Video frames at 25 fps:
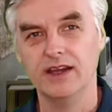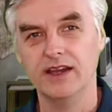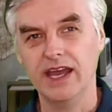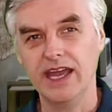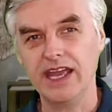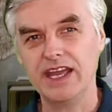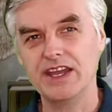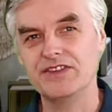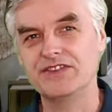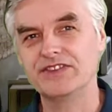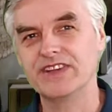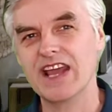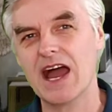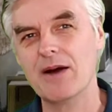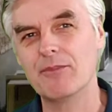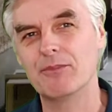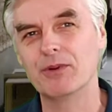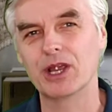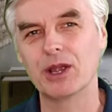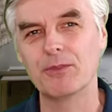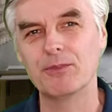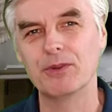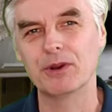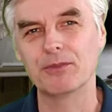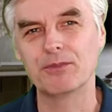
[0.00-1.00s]
Hey, it's Scott
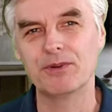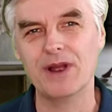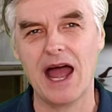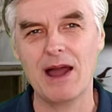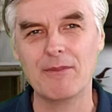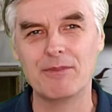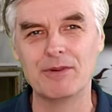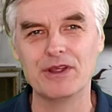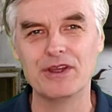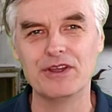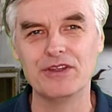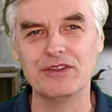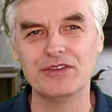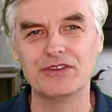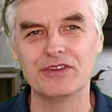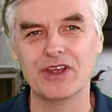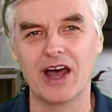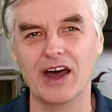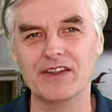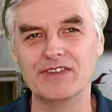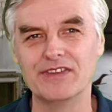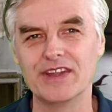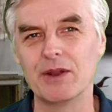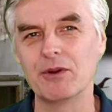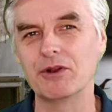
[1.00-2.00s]
Berger, Berg Properties.
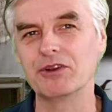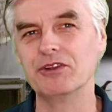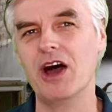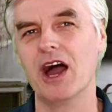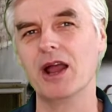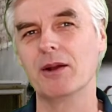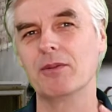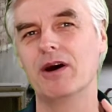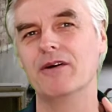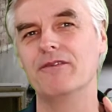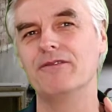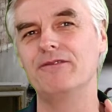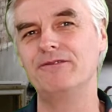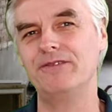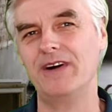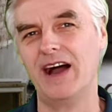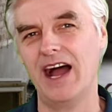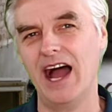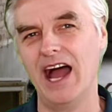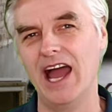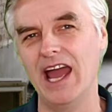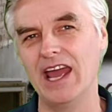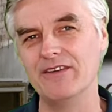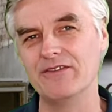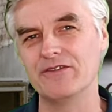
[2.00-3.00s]
Today we're going to talk about
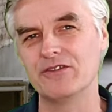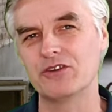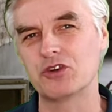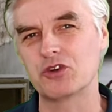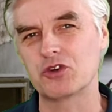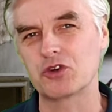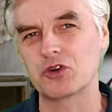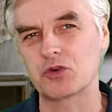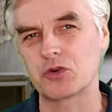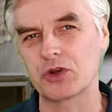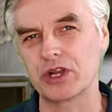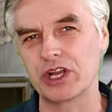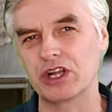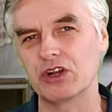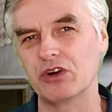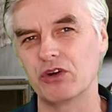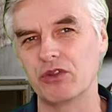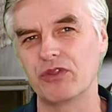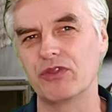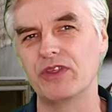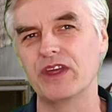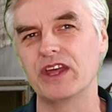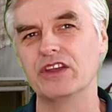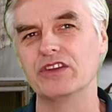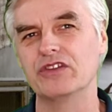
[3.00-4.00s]
5 critical
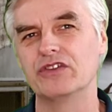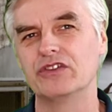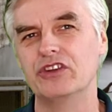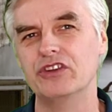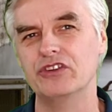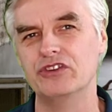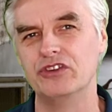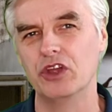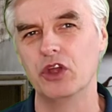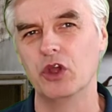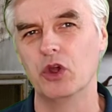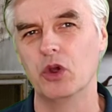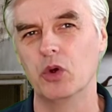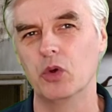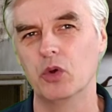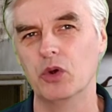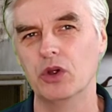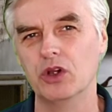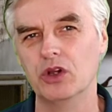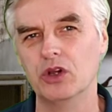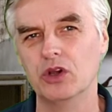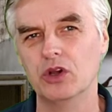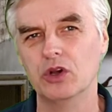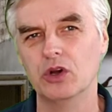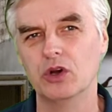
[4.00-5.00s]
things to
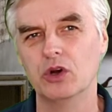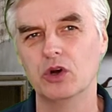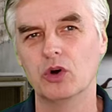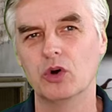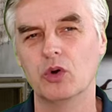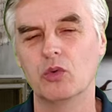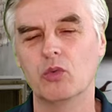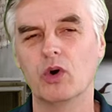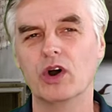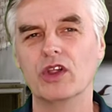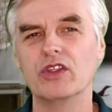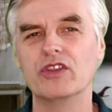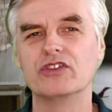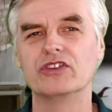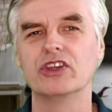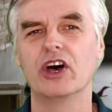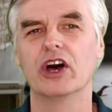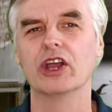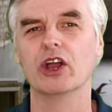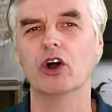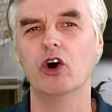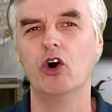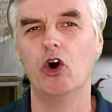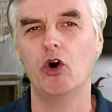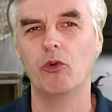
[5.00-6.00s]
do when
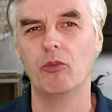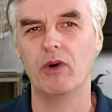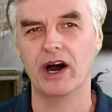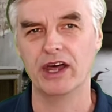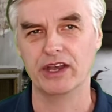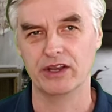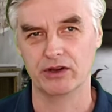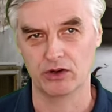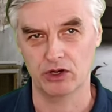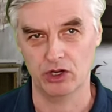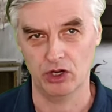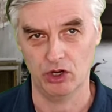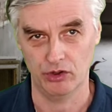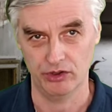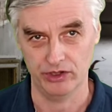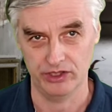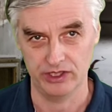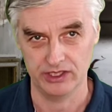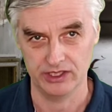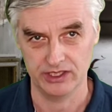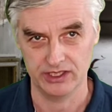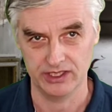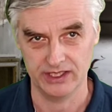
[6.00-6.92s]
selling a home on your own.